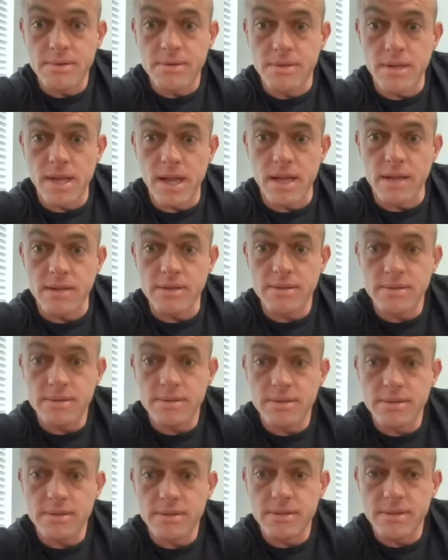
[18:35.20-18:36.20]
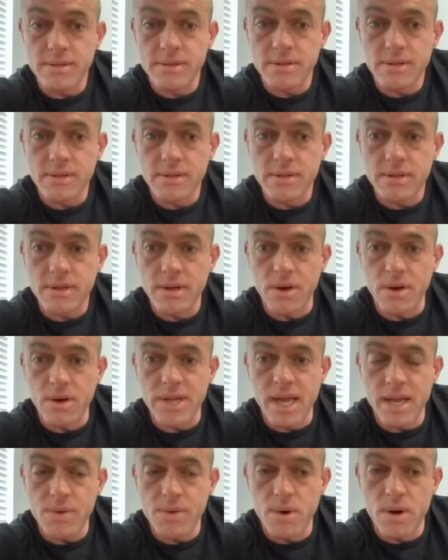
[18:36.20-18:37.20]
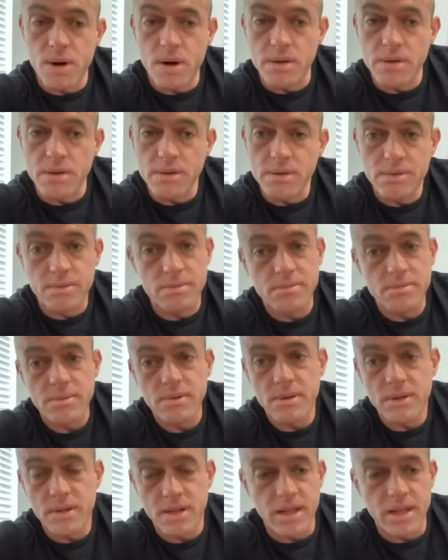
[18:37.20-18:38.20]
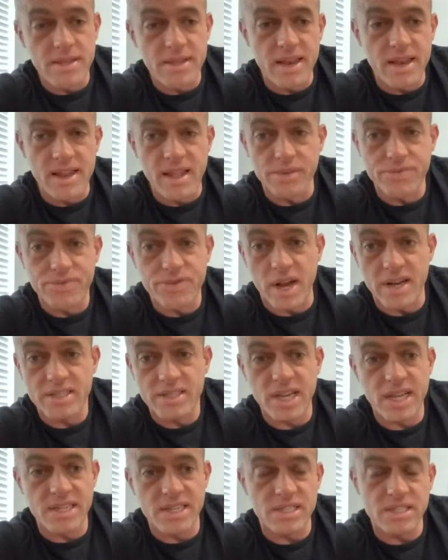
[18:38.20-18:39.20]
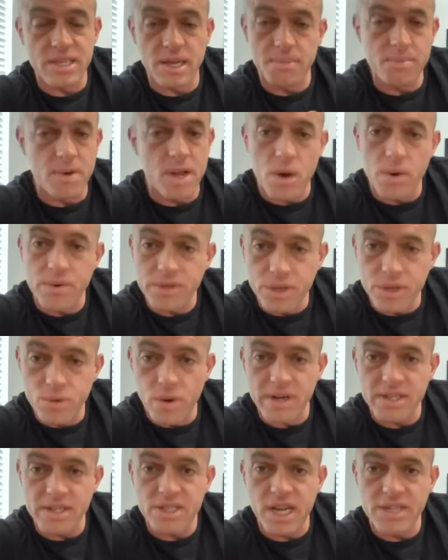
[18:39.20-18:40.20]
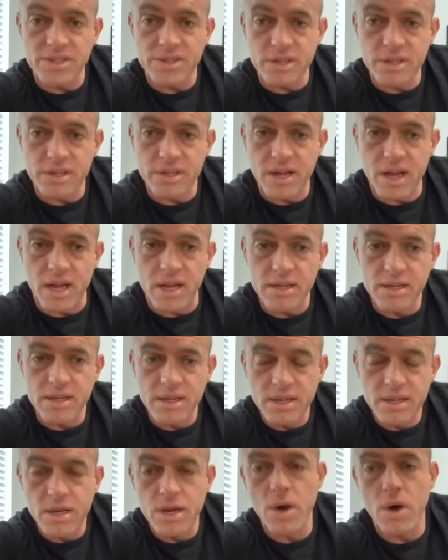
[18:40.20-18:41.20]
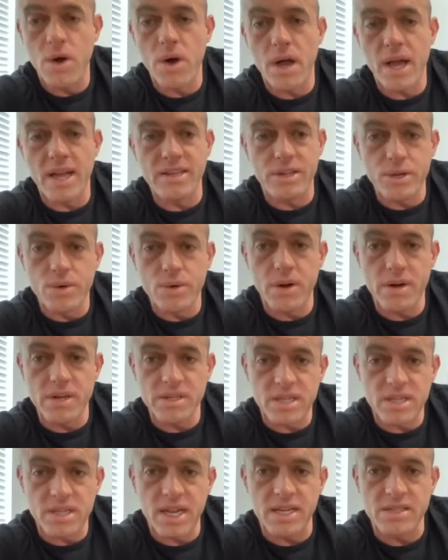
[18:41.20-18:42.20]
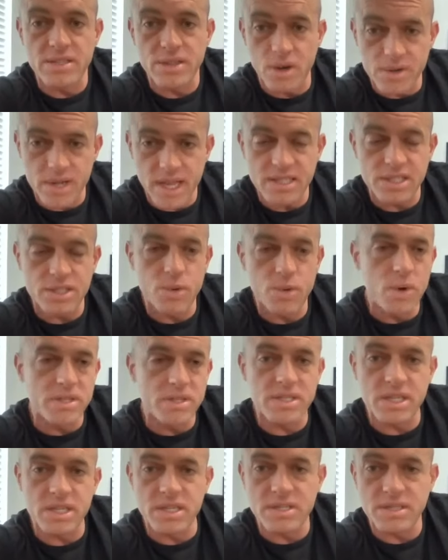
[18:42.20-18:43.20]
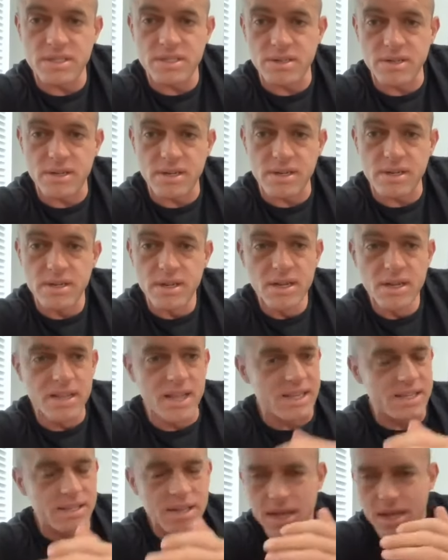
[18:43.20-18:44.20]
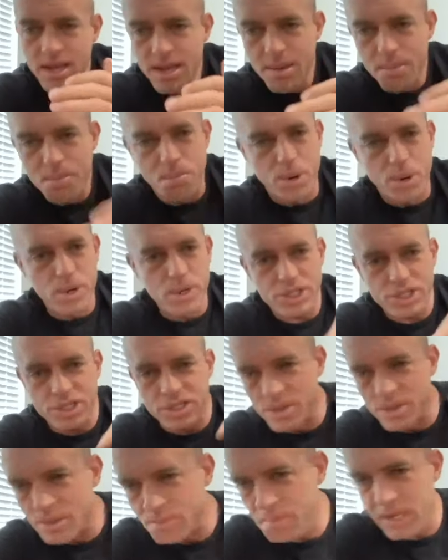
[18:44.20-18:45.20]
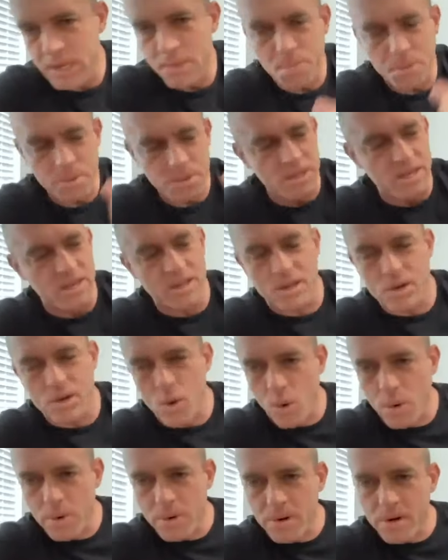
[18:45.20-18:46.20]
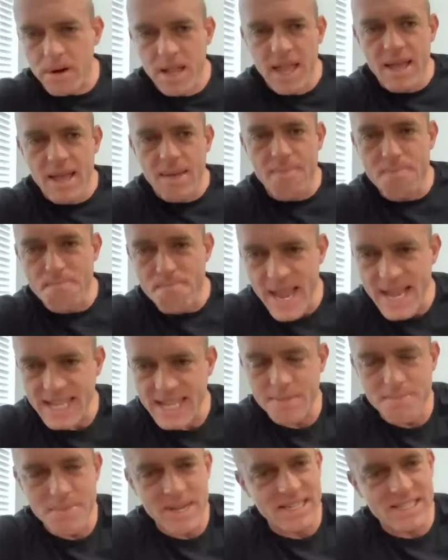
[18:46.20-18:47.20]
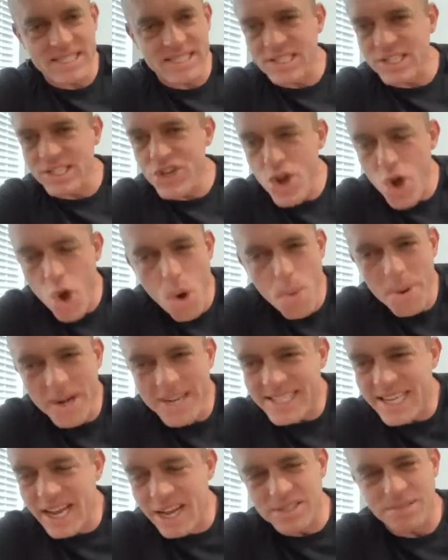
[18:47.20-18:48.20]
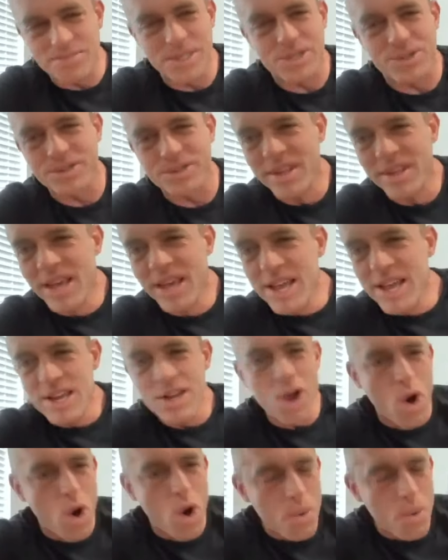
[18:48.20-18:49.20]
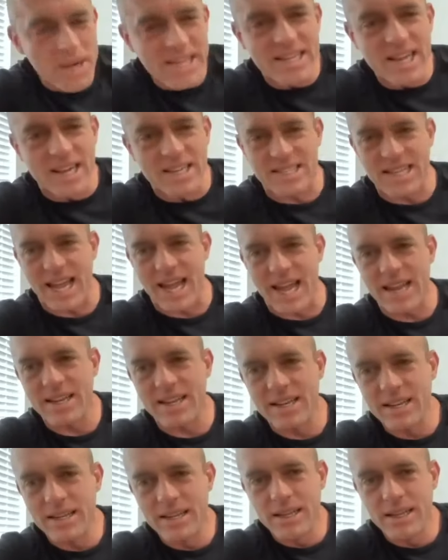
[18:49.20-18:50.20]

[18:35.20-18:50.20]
Shit. Okay, well, and then they'll try to change this up. No, do you want to change or do you not? No, I do want to change. Okay, so what's the concern here? Like, push those people into the corner, make them make a decision. Nobody tells them the truth. Nobody does that.